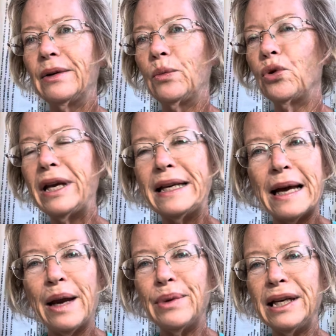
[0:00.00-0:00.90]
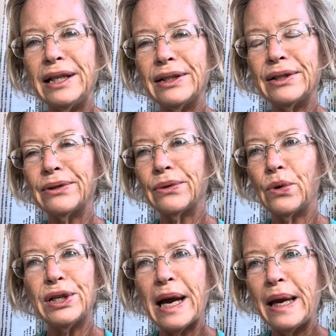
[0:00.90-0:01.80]
prediabetes or
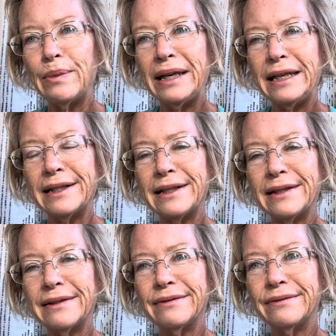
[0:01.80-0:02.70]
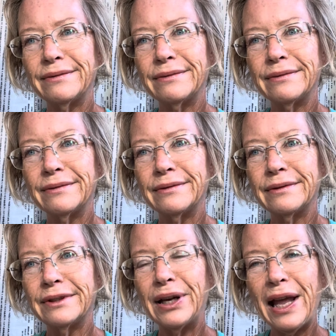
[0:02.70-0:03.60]
diabetes
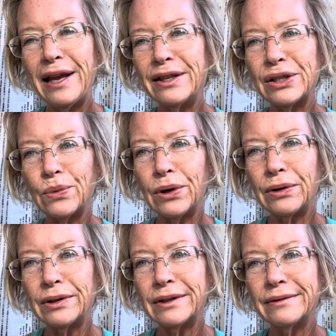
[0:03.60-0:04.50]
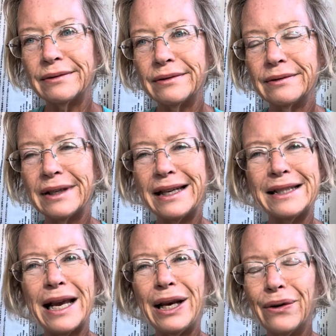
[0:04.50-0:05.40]
today in this world is
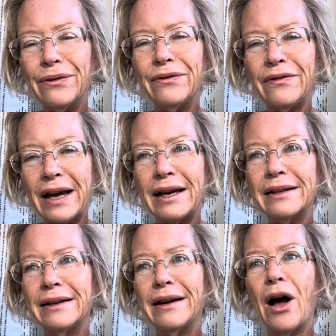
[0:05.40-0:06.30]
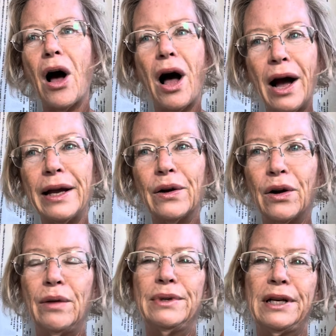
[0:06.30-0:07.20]
a low-fat,
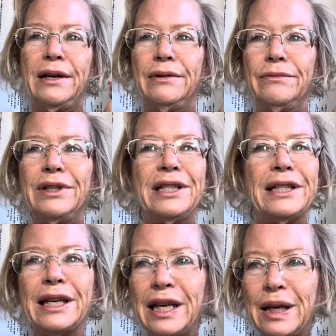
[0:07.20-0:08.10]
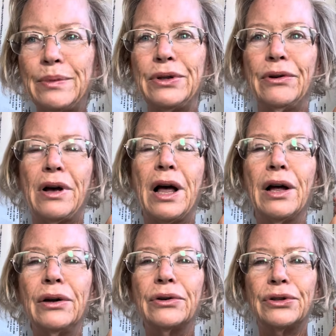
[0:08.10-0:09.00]
high-carb diet, which keeps your
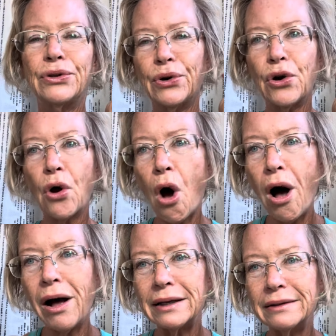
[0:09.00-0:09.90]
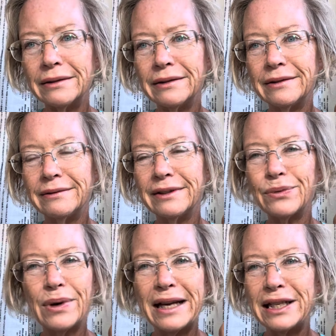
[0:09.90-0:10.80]
hunger turned on. That's
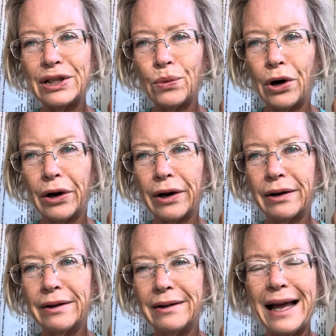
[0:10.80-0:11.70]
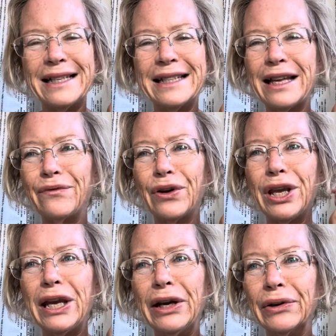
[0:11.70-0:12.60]
why it doesn't work. I did that for
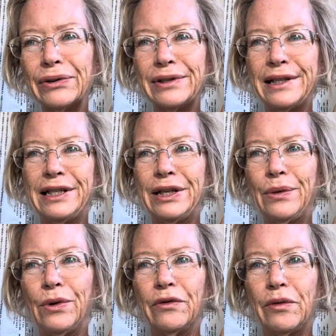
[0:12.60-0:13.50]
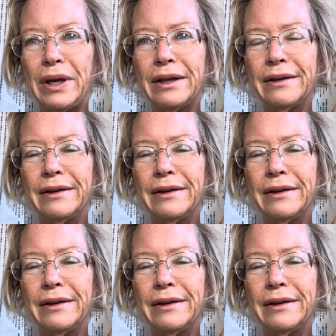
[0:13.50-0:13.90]
years and it didn't work for me.